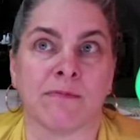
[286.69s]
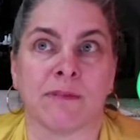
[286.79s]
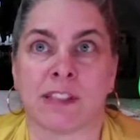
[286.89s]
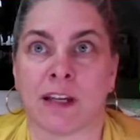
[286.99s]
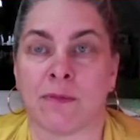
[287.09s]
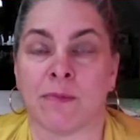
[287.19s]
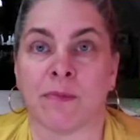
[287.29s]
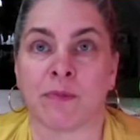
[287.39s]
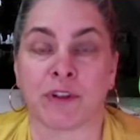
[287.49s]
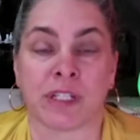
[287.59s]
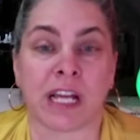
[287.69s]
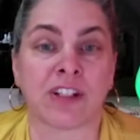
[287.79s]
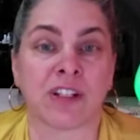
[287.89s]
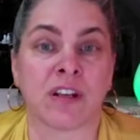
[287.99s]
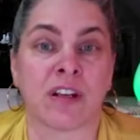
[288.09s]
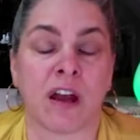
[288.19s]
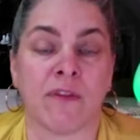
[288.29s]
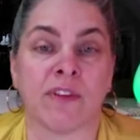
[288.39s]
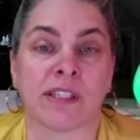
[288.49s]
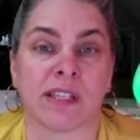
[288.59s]
some protection
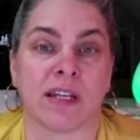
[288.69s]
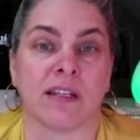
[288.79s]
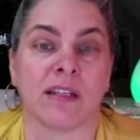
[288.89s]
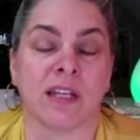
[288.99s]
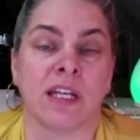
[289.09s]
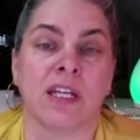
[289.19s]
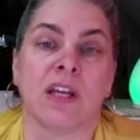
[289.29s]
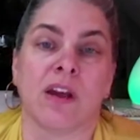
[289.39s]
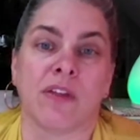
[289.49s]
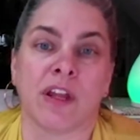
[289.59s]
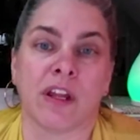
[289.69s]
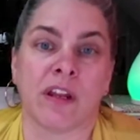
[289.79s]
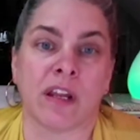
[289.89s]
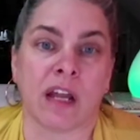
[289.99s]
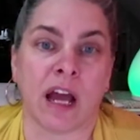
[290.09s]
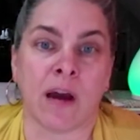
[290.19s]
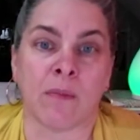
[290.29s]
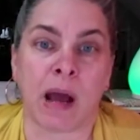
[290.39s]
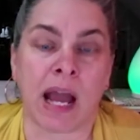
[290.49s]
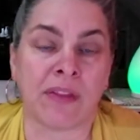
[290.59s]
of the sun, then
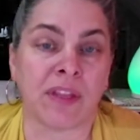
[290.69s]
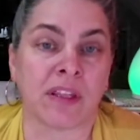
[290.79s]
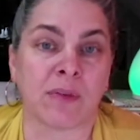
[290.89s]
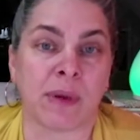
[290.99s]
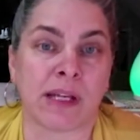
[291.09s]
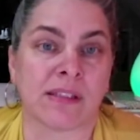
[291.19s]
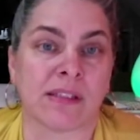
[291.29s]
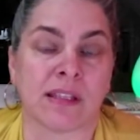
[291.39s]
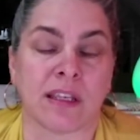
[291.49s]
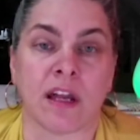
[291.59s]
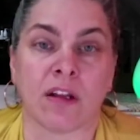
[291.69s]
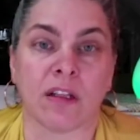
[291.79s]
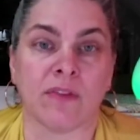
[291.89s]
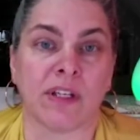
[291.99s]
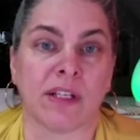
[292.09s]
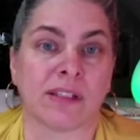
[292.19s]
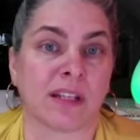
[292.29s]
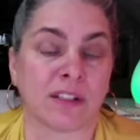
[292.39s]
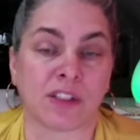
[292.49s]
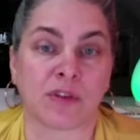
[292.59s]
I think the best is the Young Living
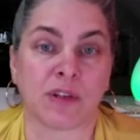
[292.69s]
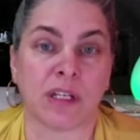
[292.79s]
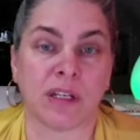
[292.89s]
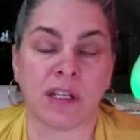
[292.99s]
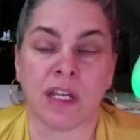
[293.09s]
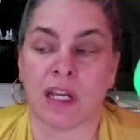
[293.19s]
sunscreen.